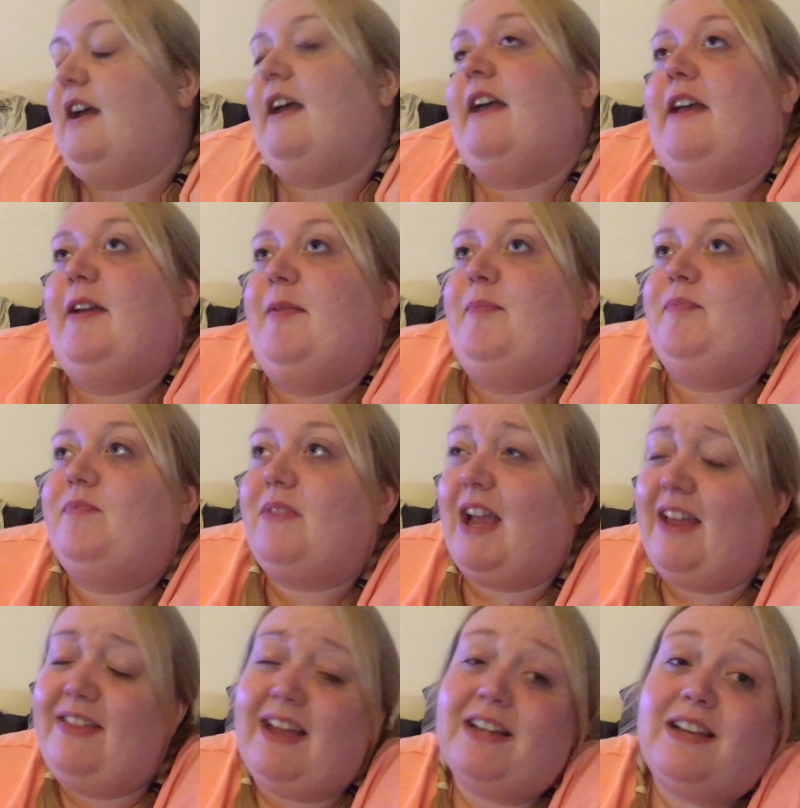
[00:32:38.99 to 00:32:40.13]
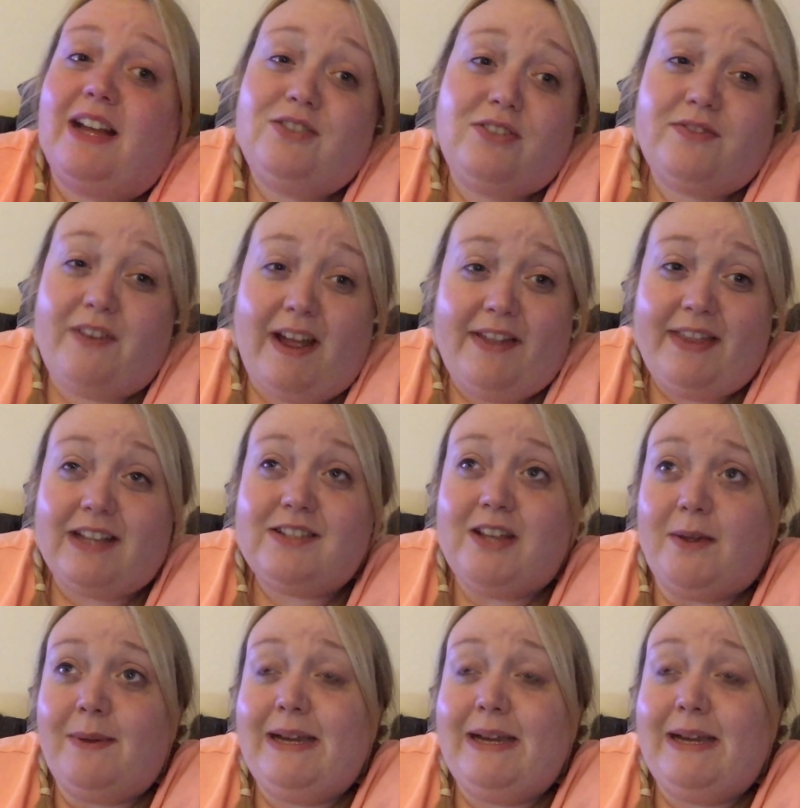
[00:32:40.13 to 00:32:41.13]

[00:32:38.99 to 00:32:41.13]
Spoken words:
And that, I just find that so